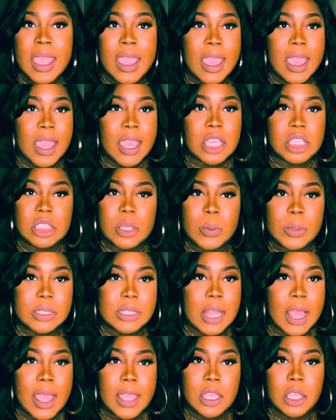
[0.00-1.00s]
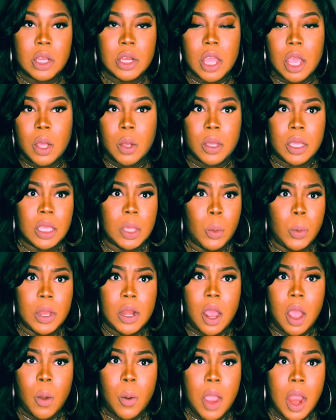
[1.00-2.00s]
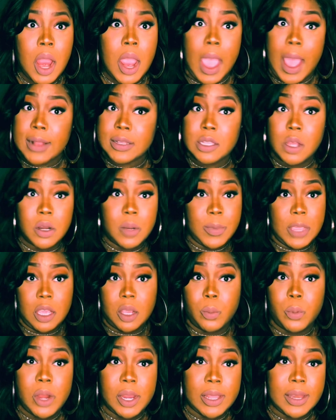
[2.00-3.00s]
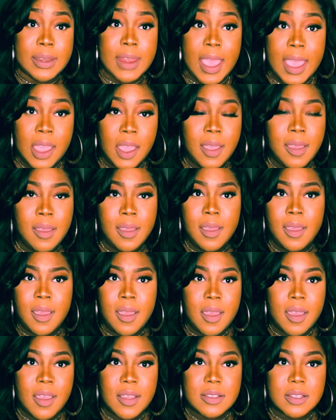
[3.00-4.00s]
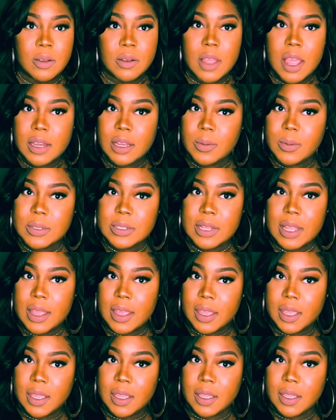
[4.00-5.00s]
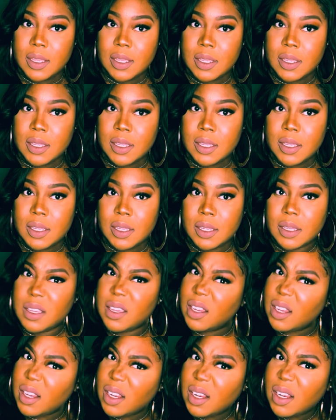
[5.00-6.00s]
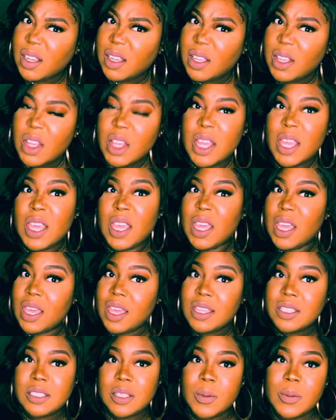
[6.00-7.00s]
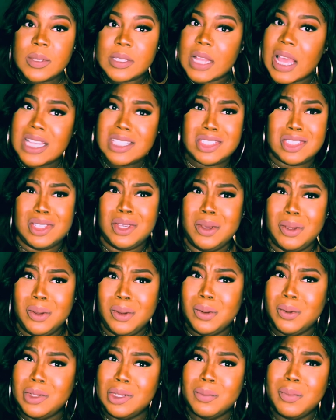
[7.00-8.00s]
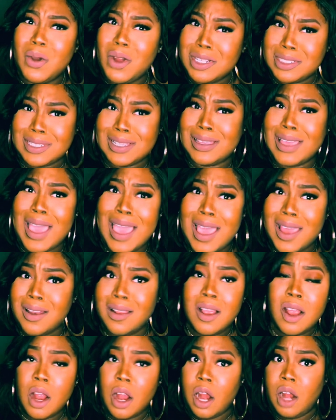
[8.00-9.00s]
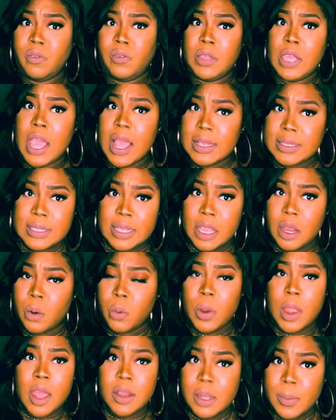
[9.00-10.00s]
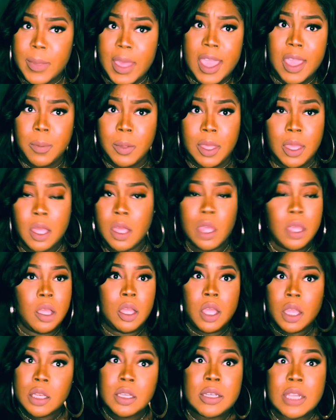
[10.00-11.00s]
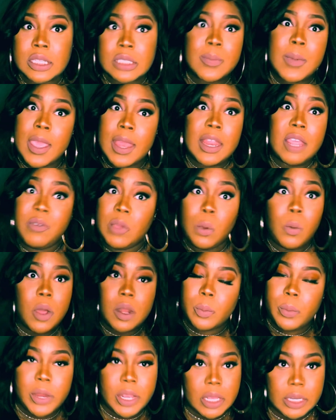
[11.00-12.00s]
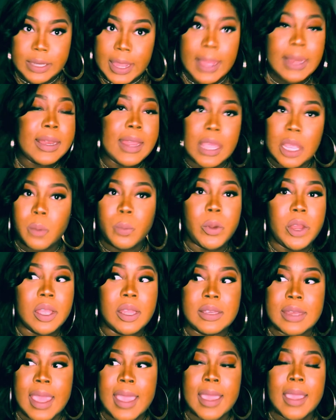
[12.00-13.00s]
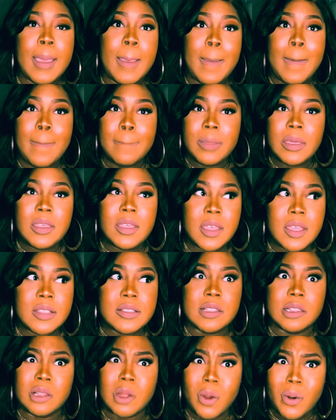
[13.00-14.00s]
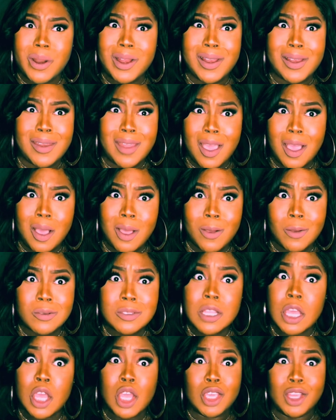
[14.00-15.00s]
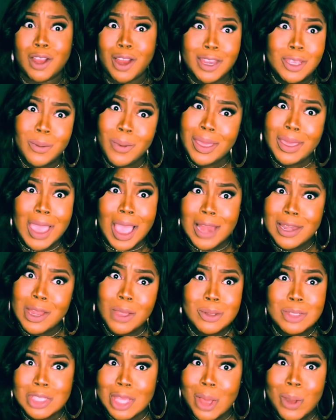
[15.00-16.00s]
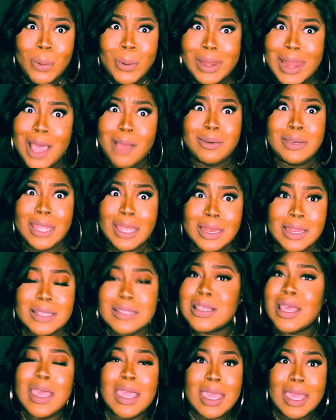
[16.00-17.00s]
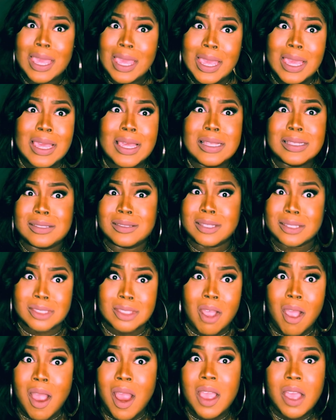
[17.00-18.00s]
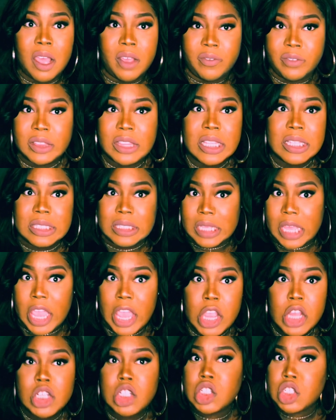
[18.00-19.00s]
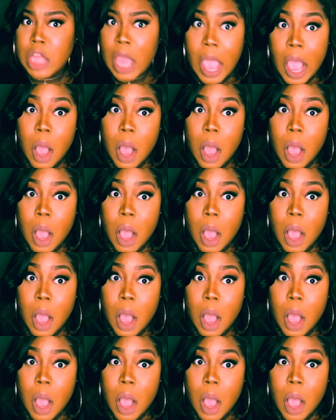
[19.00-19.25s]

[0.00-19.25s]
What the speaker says: And she was like, it went all right. I told him he could bring a date. And so Londi was like, girl. And she was like, shoot, Porsha got her fiance around the baby. This man, if he want to bring a date, let him bring a date. Because Lauren knows, girl, you ain't got no show without Dennis. He is the star of this here show.